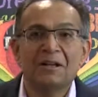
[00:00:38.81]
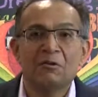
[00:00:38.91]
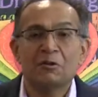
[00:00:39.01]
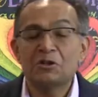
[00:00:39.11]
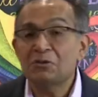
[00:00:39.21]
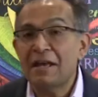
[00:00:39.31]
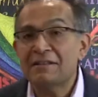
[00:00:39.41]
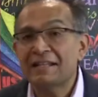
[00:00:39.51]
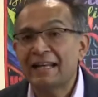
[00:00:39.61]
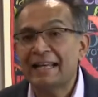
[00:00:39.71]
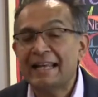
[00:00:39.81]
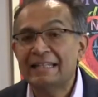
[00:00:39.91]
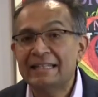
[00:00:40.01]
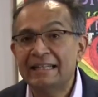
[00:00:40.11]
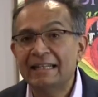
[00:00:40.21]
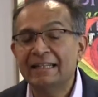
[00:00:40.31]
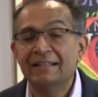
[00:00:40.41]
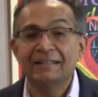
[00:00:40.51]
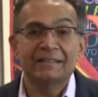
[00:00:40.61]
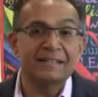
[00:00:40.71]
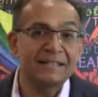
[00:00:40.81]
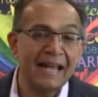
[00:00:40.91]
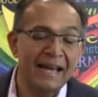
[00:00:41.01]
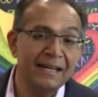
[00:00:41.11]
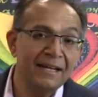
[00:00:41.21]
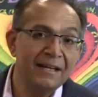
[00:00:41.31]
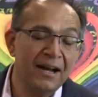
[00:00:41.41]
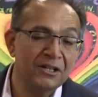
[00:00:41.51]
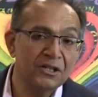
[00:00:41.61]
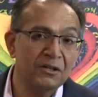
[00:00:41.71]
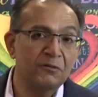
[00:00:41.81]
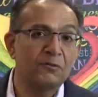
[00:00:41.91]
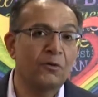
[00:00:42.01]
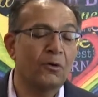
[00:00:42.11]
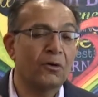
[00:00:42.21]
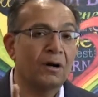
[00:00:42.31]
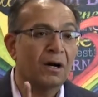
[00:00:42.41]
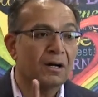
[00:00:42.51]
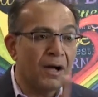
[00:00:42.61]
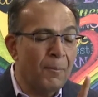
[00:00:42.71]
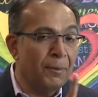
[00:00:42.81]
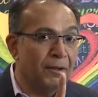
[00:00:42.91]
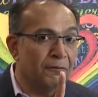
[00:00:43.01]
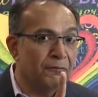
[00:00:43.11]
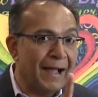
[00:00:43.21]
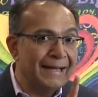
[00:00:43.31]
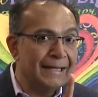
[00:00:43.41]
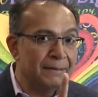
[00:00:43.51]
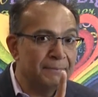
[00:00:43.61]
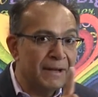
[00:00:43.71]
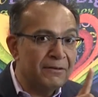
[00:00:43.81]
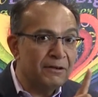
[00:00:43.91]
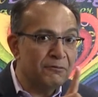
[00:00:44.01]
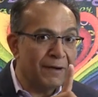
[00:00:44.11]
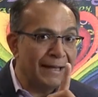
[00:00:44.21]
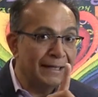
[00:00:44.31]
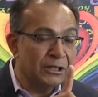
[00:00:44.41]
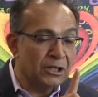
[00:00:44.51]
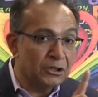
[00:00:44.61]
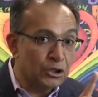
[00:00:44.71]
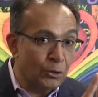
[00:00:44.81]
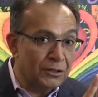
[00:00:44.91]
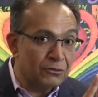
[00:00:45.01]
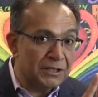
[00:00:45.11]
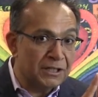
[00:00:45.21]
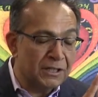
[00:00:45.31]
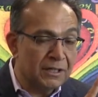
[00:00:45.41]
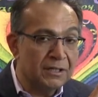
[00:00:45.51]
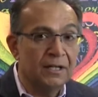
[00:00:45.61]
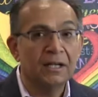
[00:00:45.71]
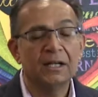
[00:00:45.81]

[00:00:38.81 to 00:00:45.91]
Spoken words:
For 2019, the standard deduction for a couple married filing a joint return